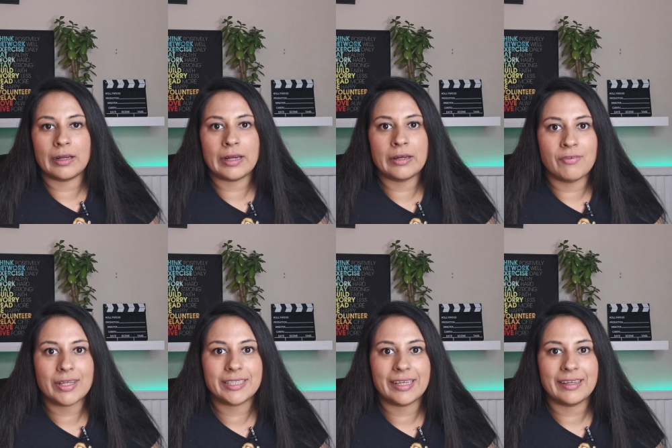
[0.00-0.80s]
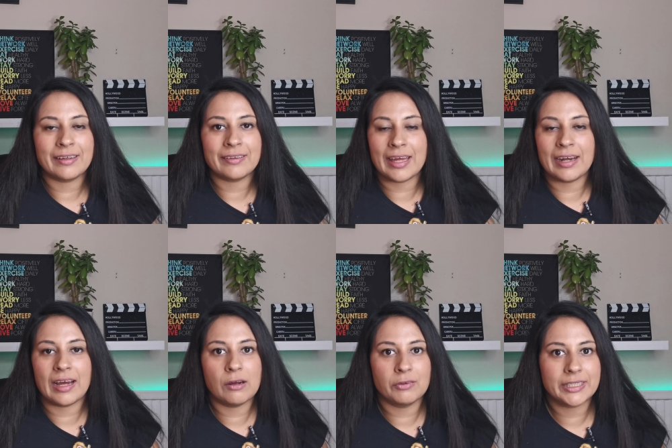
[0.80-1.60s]
investing, then
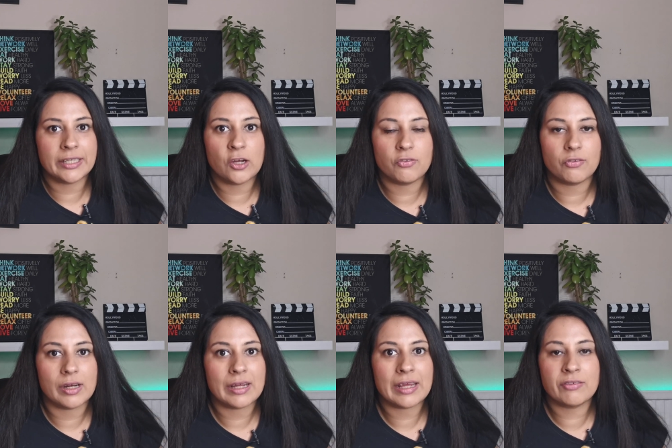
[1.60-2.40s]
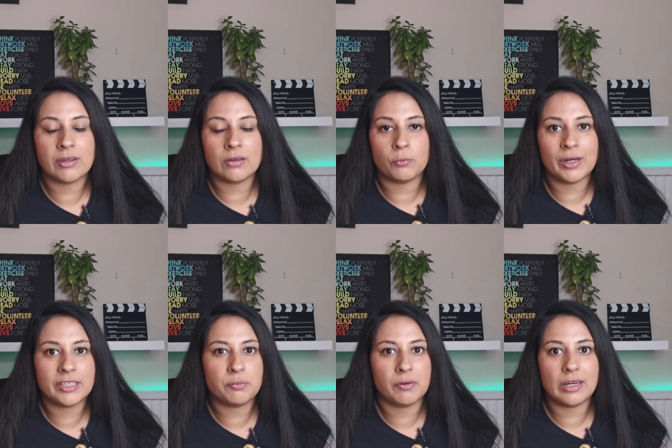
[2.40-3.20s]
I would say go for it. If you're willing
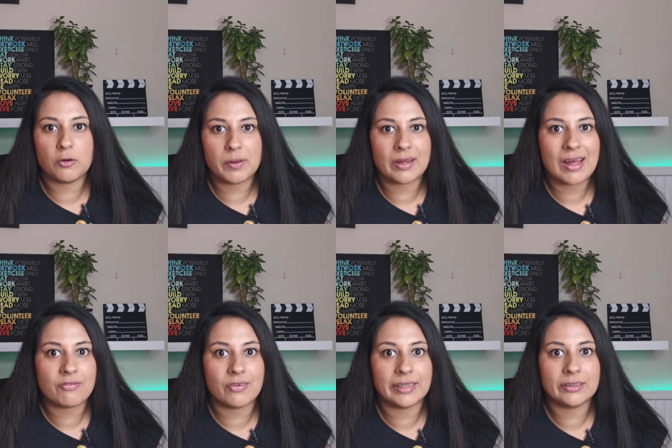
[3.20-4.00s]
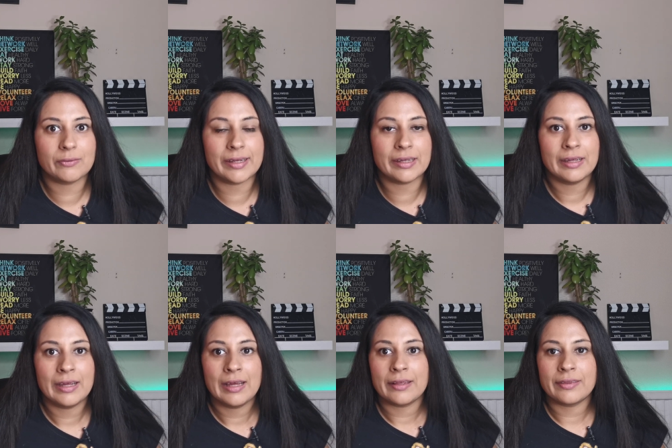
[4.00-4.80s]
to put a little bit of effort into it,
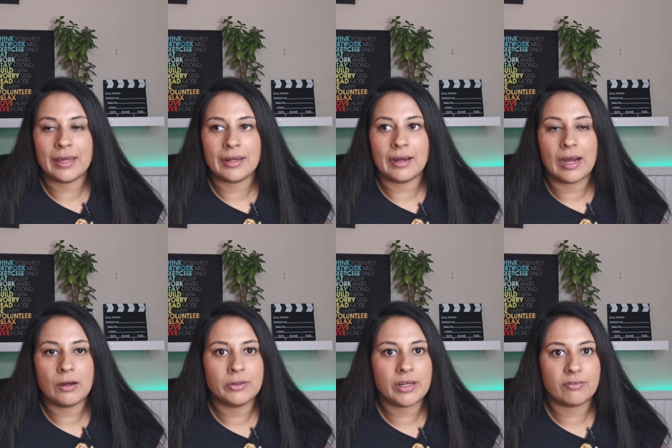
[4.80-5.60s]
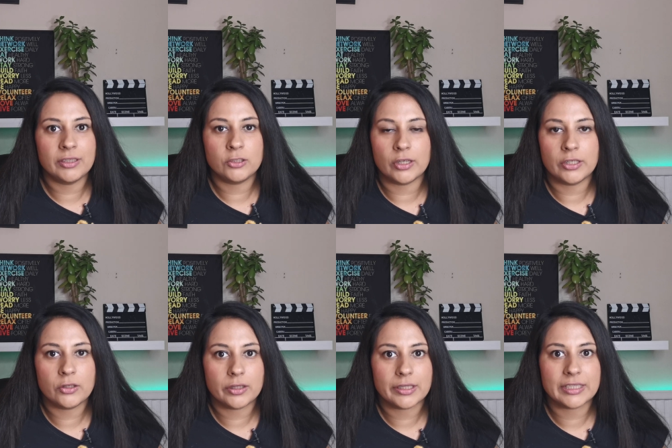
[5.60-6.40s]
then I would definitely try and do
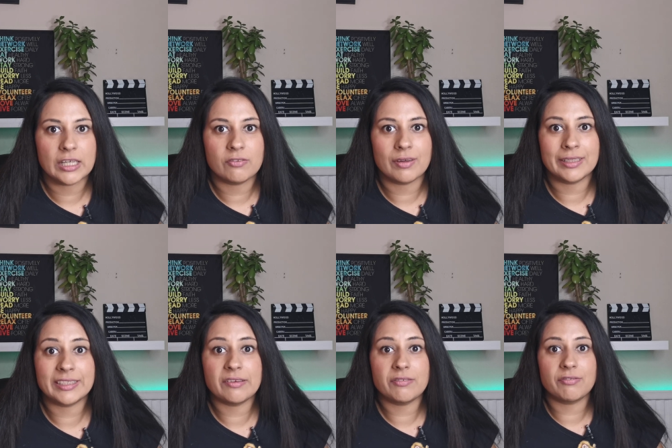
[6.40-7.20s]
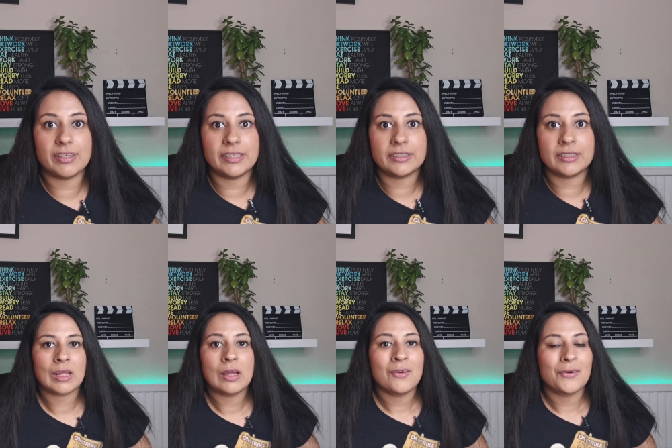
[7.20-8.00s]
it yourself and save the fees.
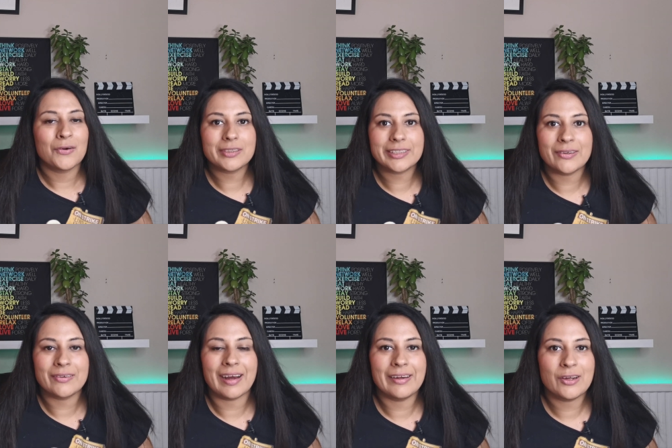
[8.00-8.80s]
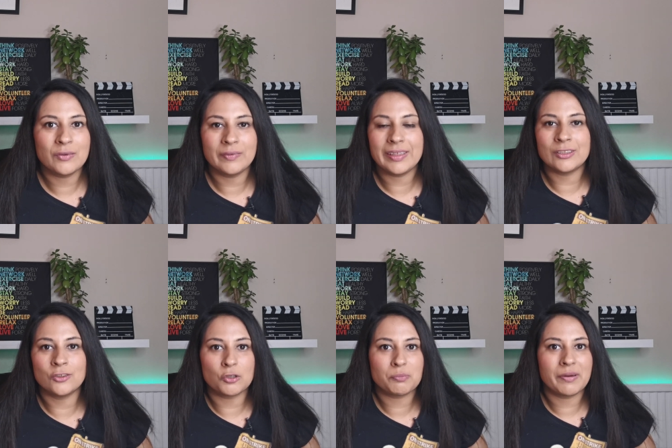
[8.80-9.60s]
Also, I know these
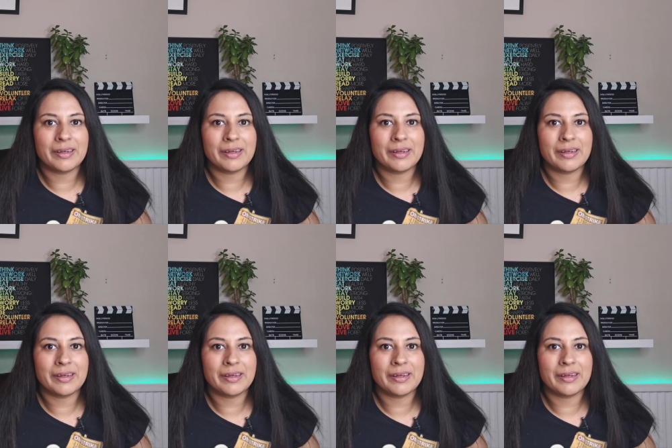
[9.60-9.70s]
0.